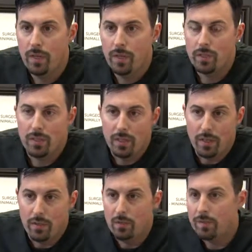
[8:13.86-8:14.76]
So then
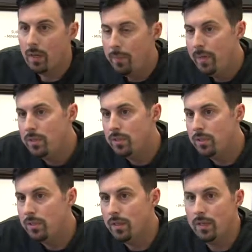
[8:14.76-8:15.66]
you've got a
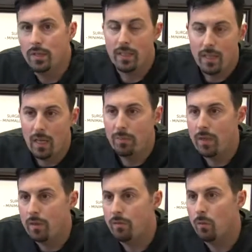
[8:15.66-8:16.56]
patient that came in,
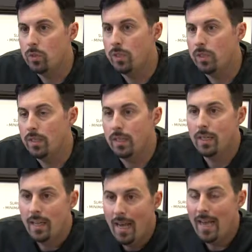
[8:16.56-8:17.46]
unfortunately,
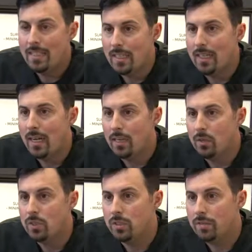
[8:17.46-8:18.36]
has the
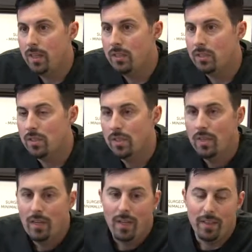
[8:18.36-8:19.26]
diagnosis of cancer,
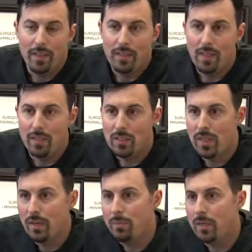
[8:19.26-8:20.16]
and then
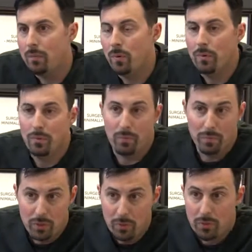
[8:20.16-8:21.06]
instead of being put through
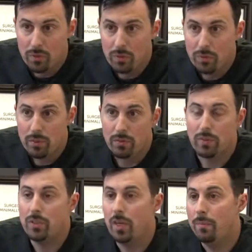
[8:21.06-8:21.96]
2 surgeries, or
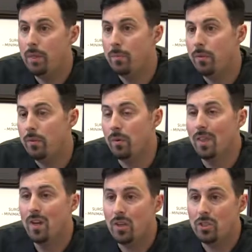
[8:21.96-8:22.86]
instead of being put through a
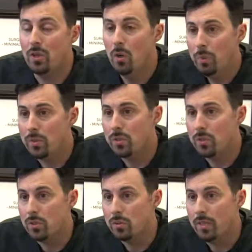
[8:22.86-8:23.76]
large open
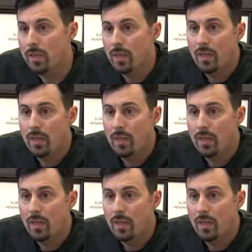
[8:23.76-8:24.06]
surgery,